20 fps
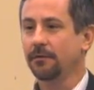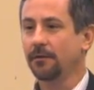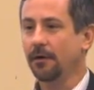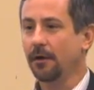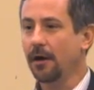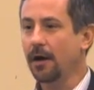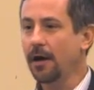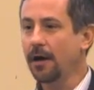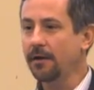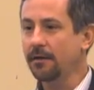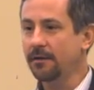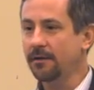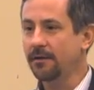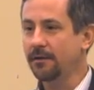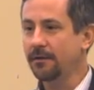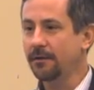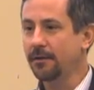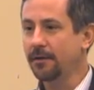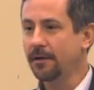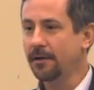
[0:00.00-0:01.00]
All right?
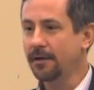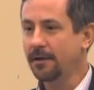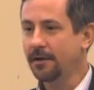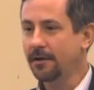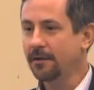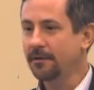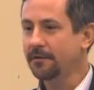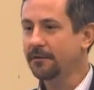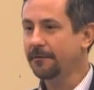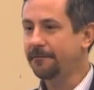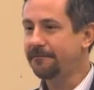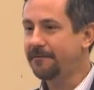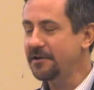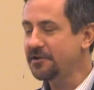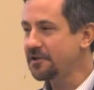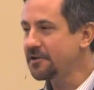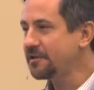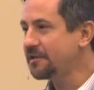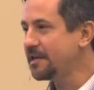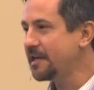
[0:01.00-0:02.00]

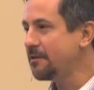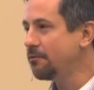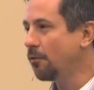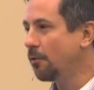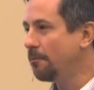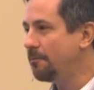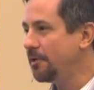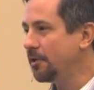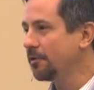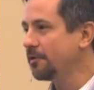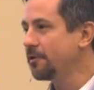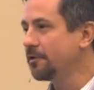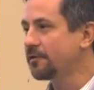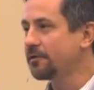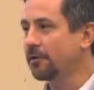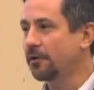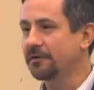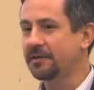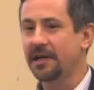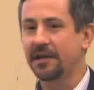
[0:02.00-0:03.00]
Sufficiency will build your
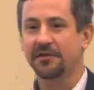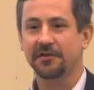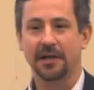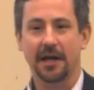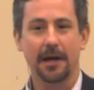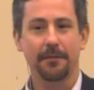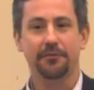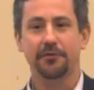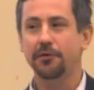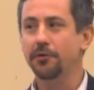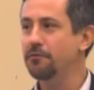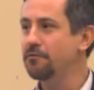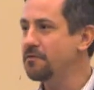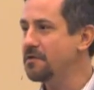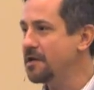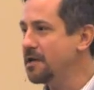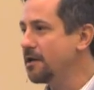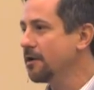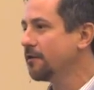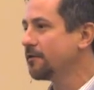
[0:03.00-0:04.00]
soil test up to
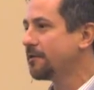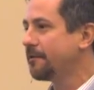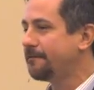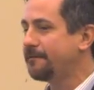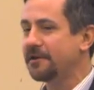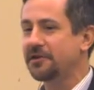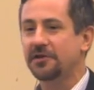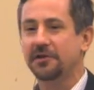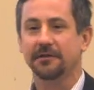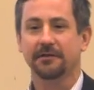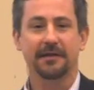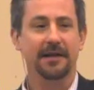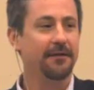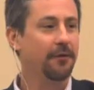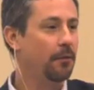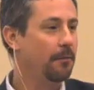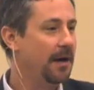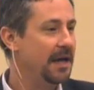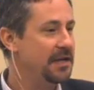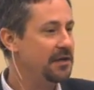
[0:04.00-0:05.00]
near sufficient
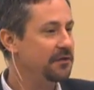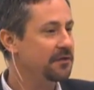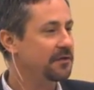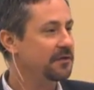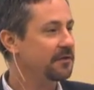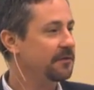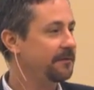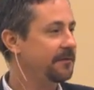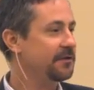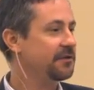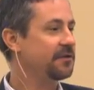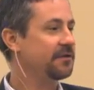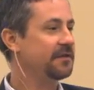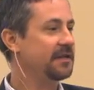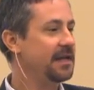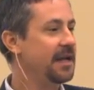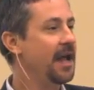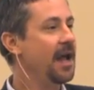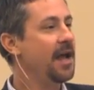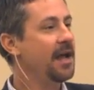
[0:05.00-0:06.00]
level by using
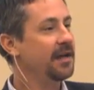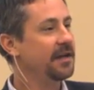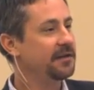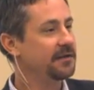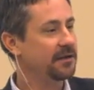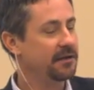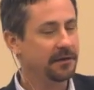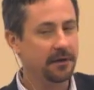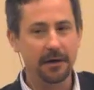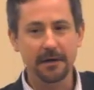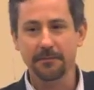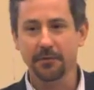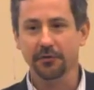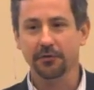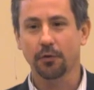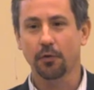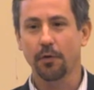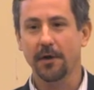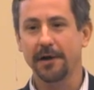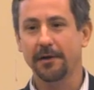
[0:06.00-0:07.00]
sufficiency because a 30
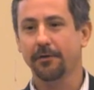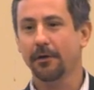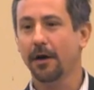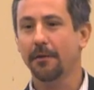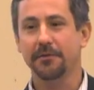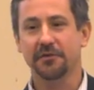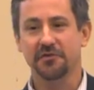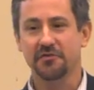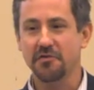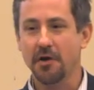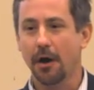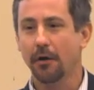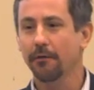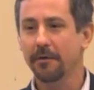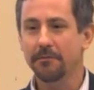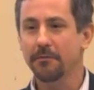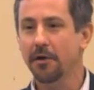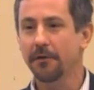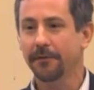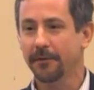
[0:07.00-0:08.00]
bushel wheat crop is not
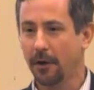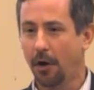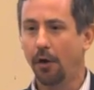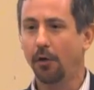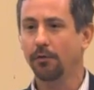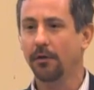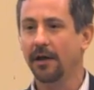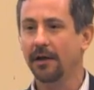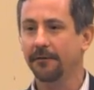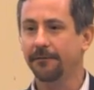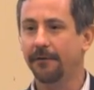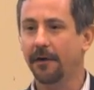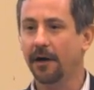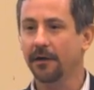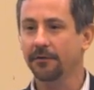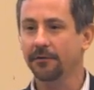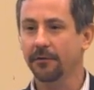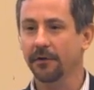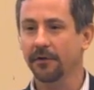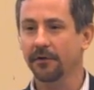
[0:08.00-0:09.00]
removing a whole lot of
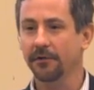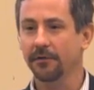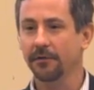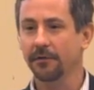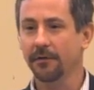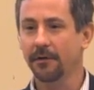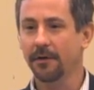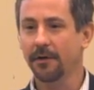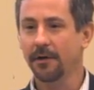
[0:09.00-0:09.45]
phosphorus.